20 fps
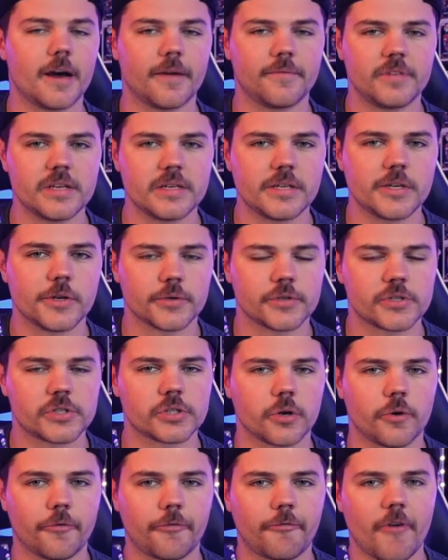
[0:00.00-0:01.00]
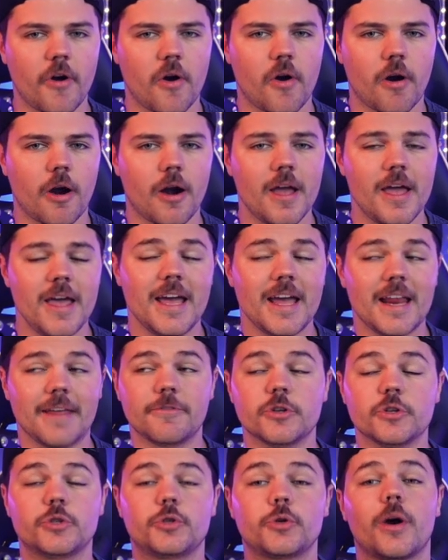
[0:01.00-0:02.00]
of the year so far? If
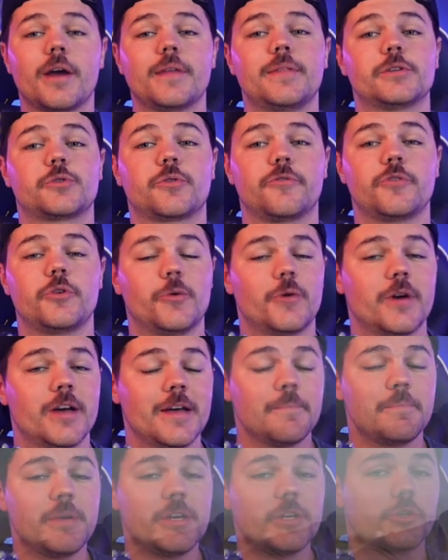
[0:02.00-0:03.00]
you enjoyed this review, be